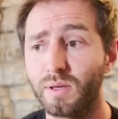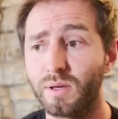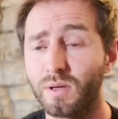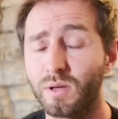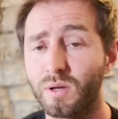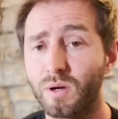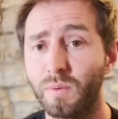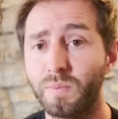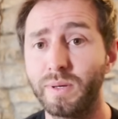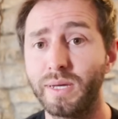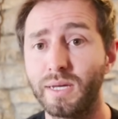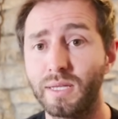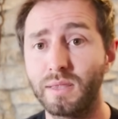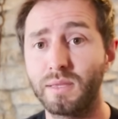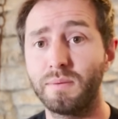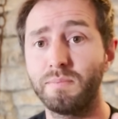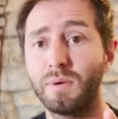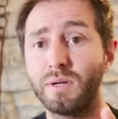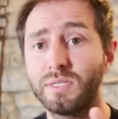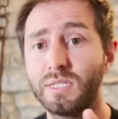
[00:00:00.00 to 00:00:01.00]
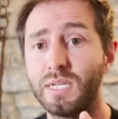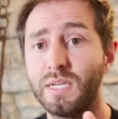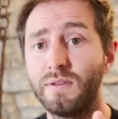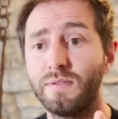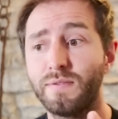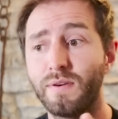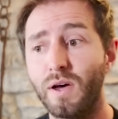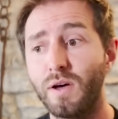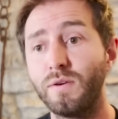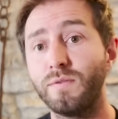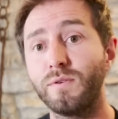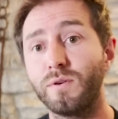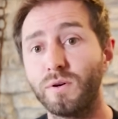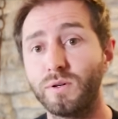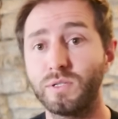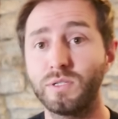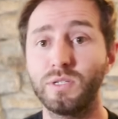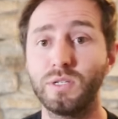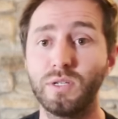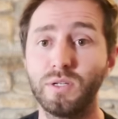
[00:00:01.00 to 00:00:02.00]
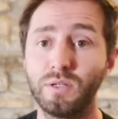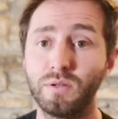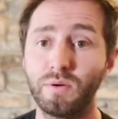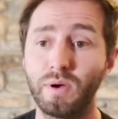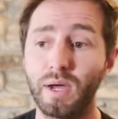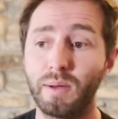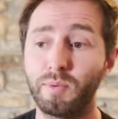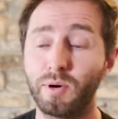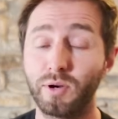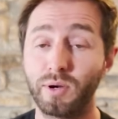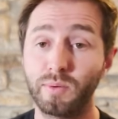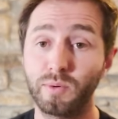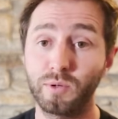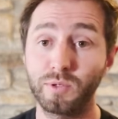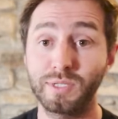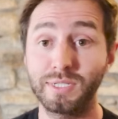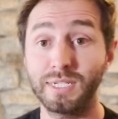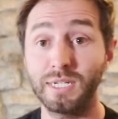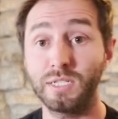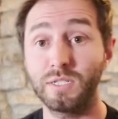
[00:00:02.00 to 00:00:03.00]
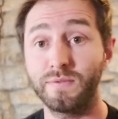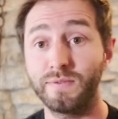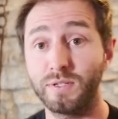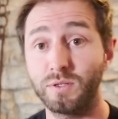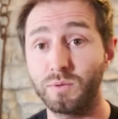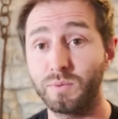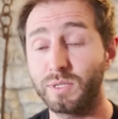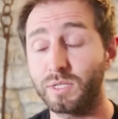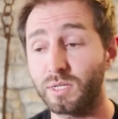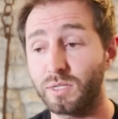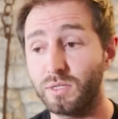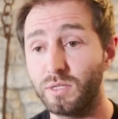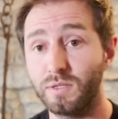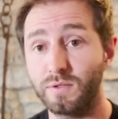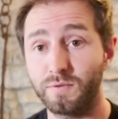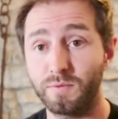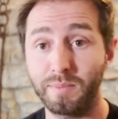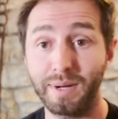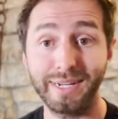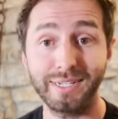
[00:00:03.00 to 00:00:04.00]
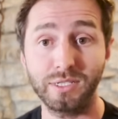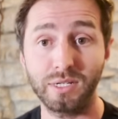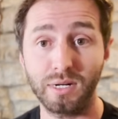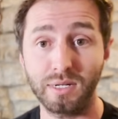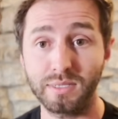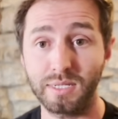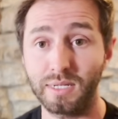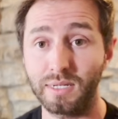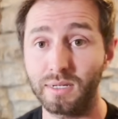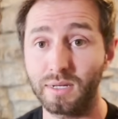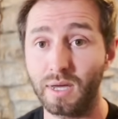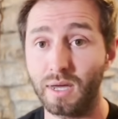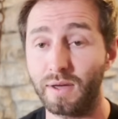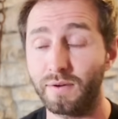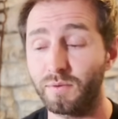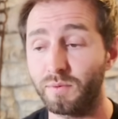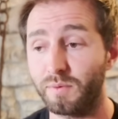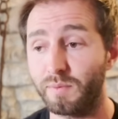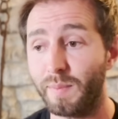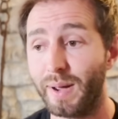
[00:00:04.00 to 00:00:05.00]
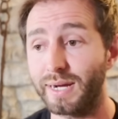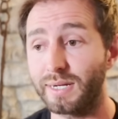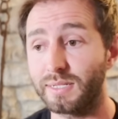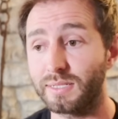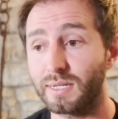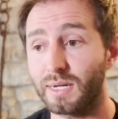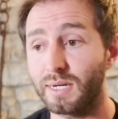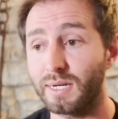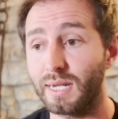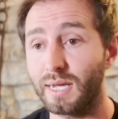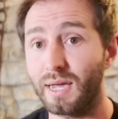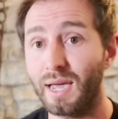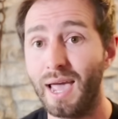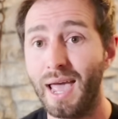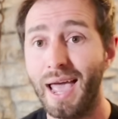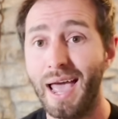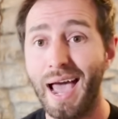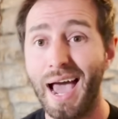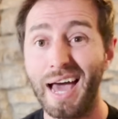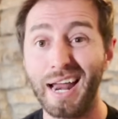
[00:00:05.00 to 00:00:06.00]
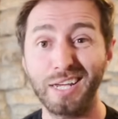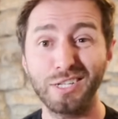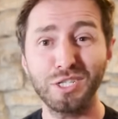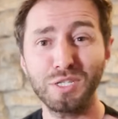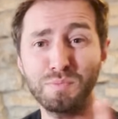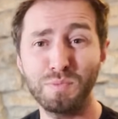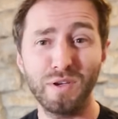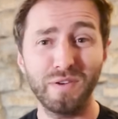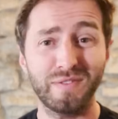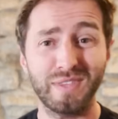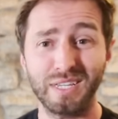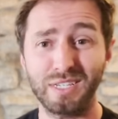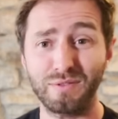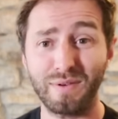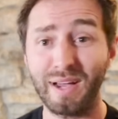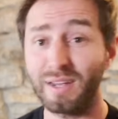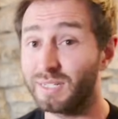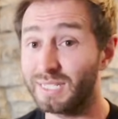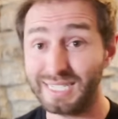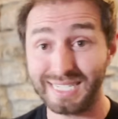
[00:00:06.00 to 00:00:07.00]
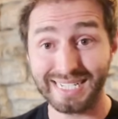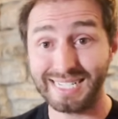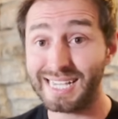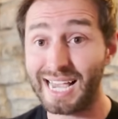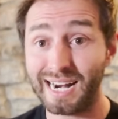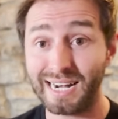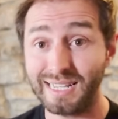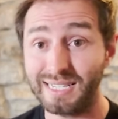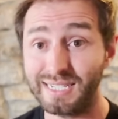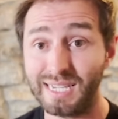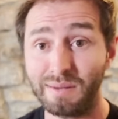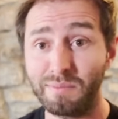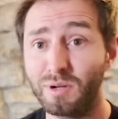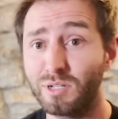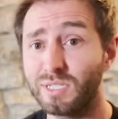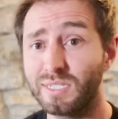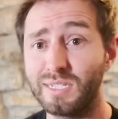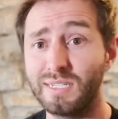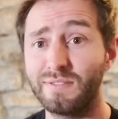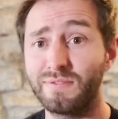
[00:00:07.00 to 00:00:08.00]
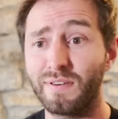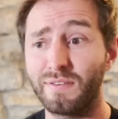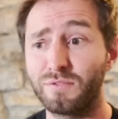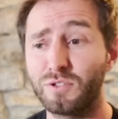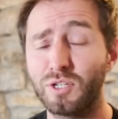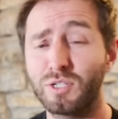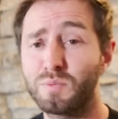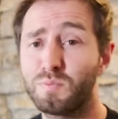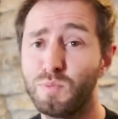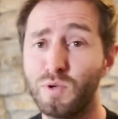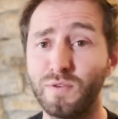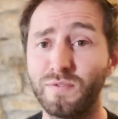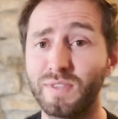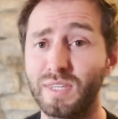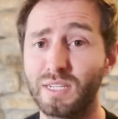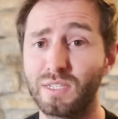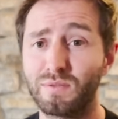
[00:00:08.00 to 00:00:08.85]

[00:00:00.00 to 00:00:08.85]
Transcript: copying the motif over onto a program called Stitch Fiddle, which I use for my charting, for my designing, and I just moved things around. It's exactly the same motif, I've just moved things